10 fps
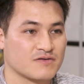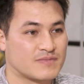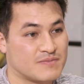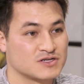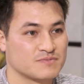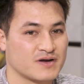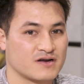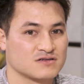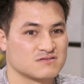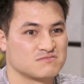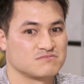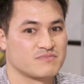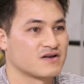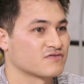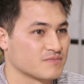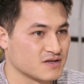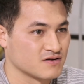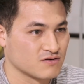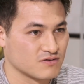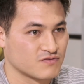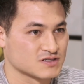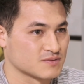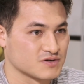maybe Japan is meant for me for some